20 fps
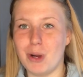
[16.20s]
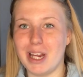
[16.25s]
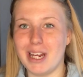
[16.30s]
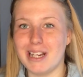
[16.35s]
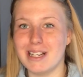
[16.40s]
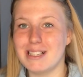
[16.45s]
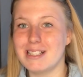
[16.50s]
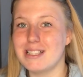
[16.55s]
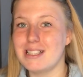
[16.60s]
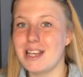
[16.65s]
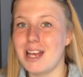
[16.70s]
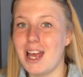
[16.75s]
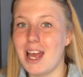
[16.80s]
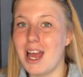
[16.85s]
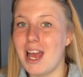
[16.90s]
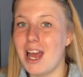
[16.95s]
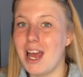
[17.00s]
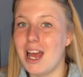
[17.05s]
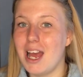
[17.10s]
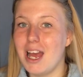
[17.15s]
weeks,
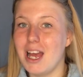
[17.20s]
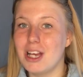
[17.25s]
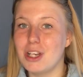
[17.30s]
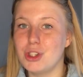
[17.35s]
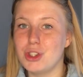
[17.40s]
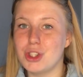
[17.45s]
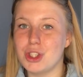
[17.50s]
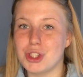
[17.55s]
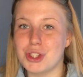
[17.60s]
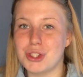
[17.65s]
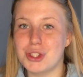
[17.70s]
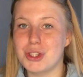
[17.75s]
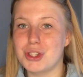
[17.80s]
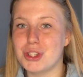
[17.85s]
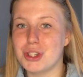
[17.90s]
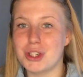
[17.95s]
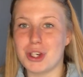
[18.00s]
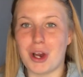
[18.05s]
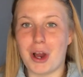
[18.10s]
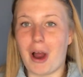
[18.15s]

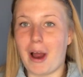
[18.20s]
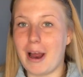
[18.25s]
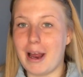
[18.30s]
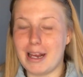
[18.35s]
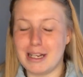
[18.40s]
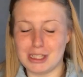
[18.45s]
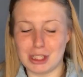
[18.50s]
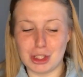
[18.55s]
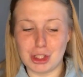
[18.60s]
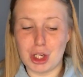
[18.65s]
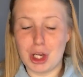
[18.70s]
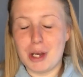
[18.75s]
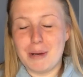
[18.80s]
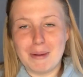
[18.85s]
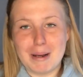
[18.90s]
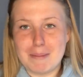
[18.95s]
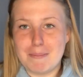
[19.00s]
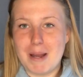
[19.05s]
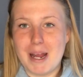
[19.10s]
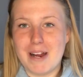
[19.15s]
just it's a
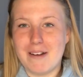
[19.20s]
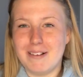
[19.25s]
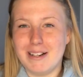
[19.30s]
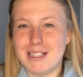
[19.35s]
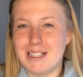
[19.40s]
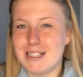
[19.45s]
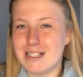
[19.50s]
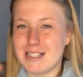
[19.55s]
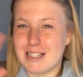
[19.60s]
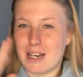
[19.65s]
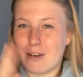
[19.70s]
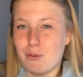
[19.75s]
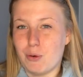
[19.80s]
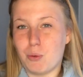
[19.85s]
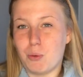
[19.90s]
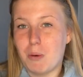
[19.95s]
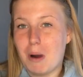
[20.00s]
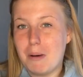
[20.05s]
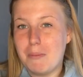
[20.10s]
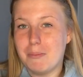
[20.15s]
2-week period instead of a
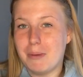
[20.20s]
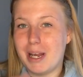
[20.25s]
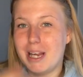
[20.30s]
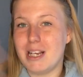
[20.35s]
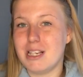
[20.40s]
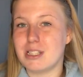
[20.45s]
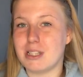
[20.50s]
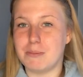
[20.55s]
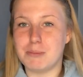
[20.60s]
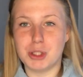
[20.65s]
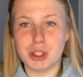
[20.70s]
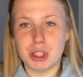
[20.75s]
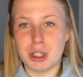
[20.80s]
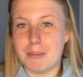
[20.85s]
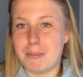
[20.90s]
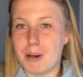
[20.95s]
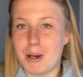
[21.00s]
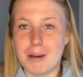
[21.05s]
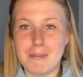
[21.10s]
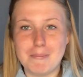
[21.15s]
1 week, so I'm just
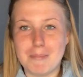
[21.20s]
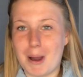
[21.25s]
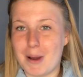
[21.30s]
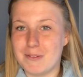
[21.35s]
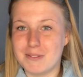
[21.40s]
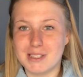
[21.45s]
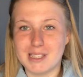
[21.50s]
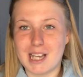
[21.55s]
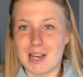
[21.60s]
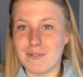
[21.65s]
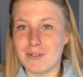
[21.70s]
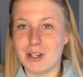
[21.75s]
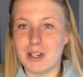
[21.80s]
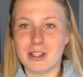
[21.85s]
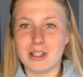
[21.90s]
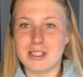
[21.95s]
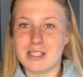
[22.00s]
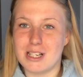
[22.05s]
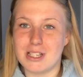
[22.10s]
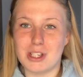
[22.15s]
going to put them both together
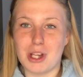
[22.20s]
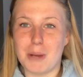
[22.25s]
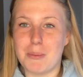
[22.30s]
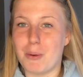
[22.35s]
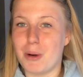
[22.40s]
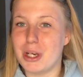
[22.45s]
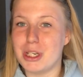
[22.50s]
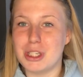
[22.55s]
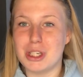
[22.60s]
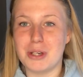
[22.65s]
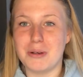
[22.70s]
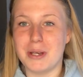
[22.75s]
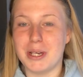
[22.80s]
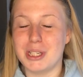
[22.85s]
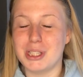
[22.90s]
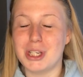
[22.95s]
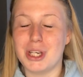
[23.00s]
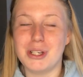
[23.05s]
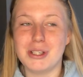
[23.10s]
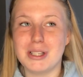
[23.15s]
because there's no point
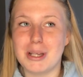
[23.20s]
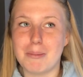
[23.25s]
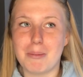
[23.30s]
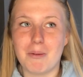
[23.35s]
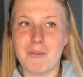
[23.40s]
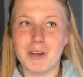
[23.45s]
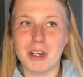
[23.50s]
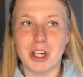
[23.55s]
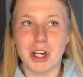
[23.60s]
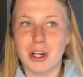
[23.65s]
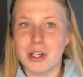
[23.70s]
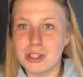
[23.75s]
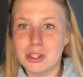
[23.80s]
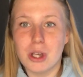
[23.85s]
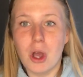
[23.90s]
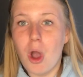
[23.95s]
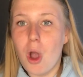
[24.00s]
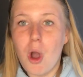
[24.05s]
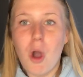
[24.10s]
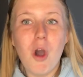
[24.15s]
doing 2 separate videos
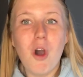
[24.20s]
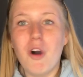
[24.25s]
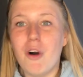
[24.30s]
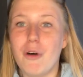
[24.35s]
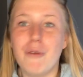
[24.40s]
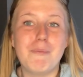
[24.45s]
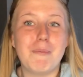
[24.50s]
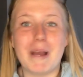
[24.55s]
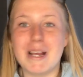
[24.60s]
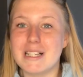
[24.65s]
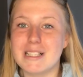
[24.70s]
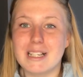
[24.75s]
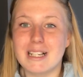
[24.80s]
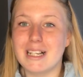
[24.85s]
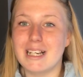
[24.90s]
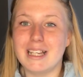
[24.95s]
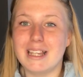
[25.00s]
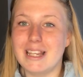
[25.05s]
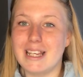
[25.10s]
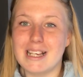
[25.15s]
or
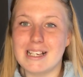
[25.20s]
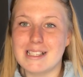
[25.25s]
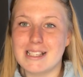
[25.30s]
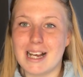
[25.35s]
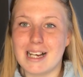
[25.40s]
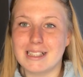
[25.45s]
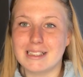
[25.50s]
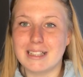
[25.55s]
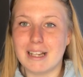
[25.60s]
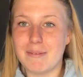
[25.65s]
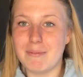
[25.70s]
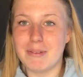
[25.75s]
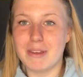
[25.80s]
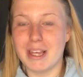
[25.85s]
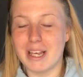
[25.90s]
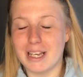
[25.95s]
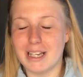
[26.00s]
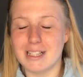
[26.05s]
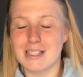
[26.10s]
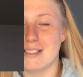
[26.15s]
basically the exact same
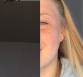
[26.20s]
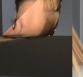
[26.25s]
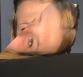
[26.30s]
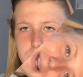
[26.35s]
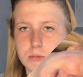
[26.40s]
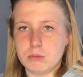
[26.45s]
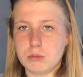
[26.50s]
thing. So